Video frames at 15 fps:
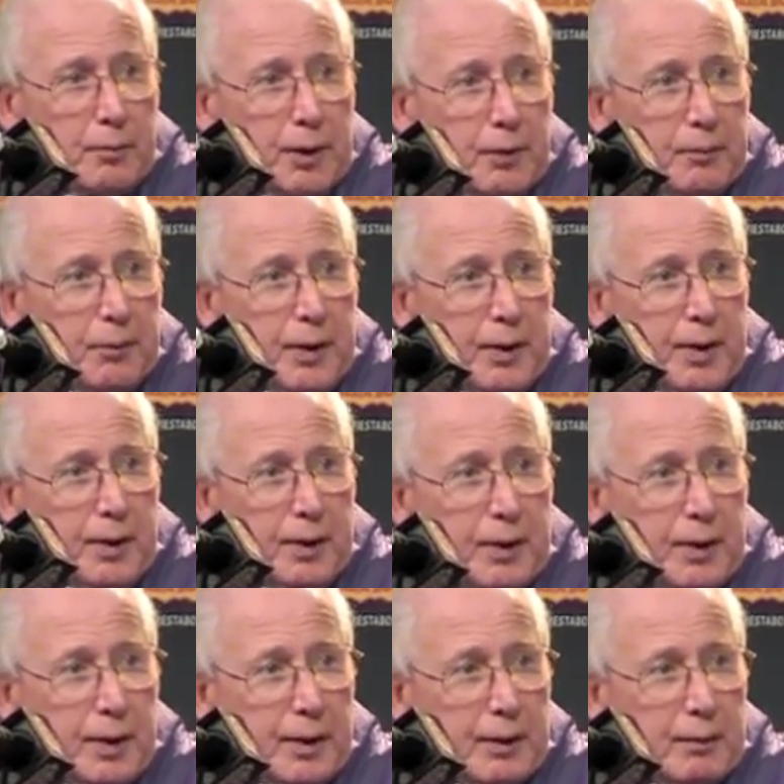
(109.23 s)
My
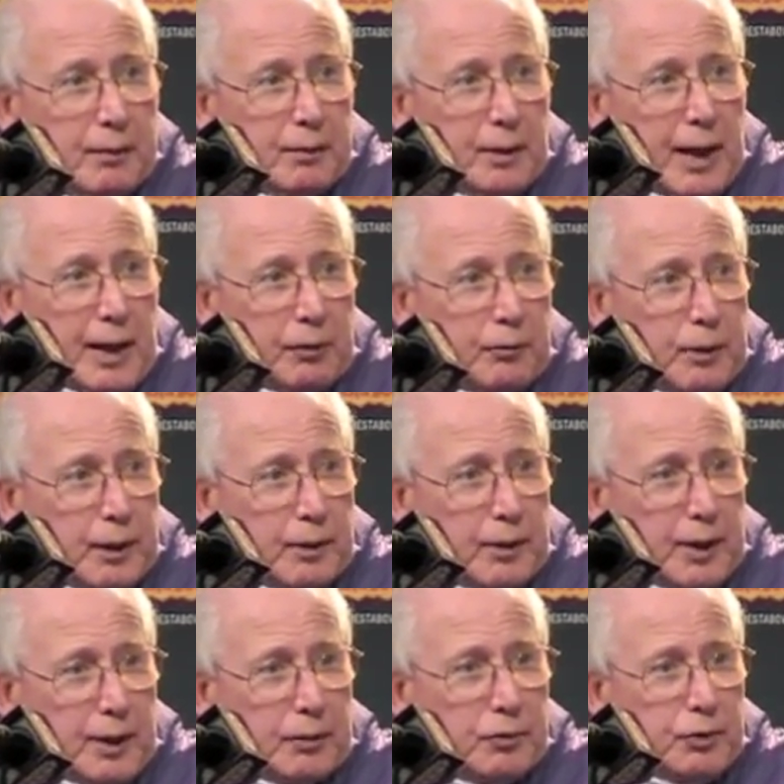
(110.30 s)
last
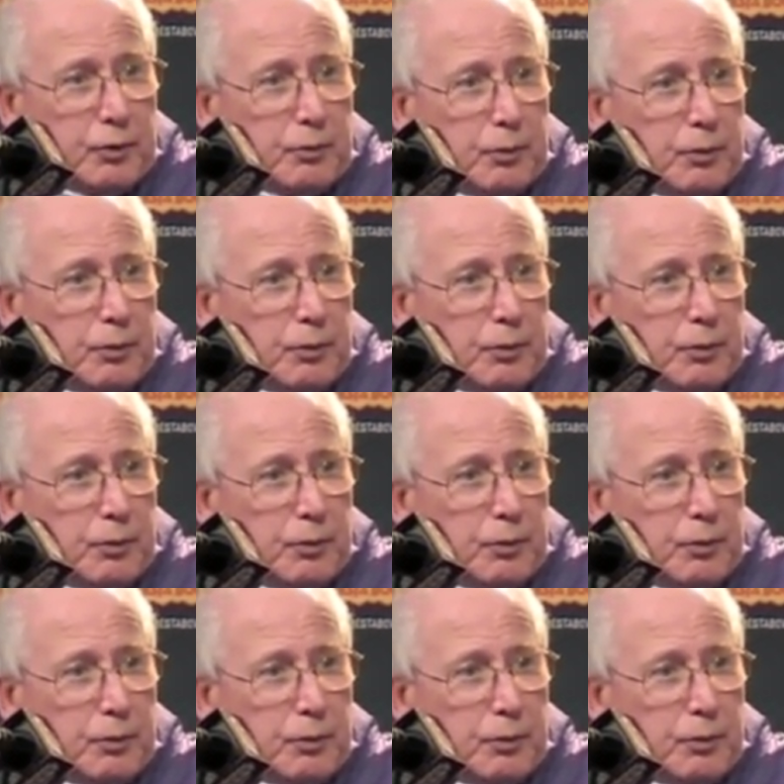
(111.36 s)
recollection